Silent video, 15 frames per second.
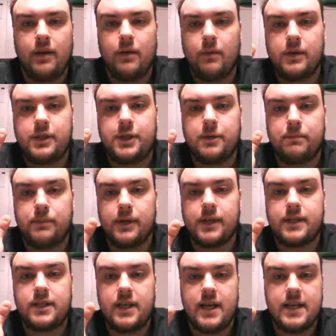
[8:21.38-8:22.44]
What your
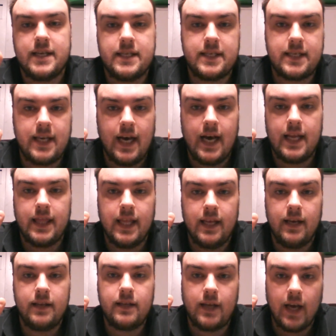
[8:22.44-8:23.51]
book says, God
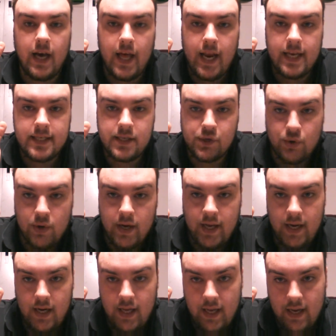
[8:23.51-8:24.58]
has
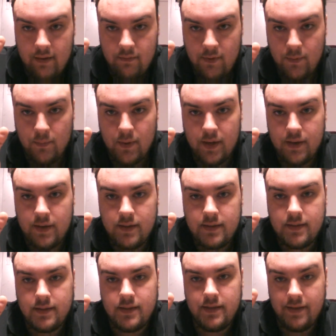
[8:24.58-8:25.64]
created everyone
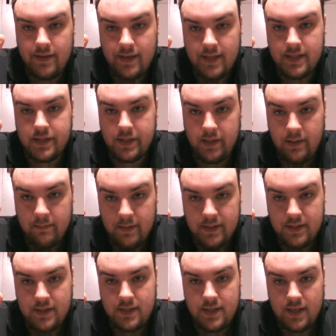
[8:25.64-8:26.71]
in His
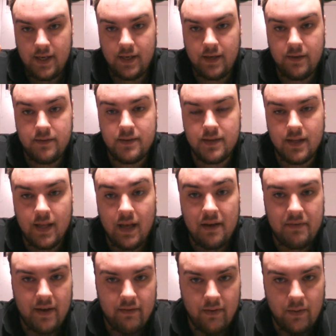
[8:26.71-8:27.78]
image, and you should
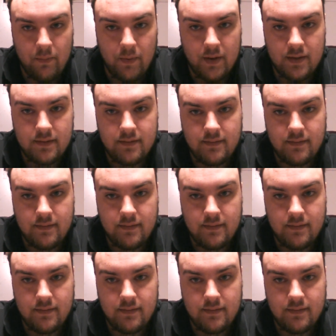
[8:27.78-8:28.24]
love everyone.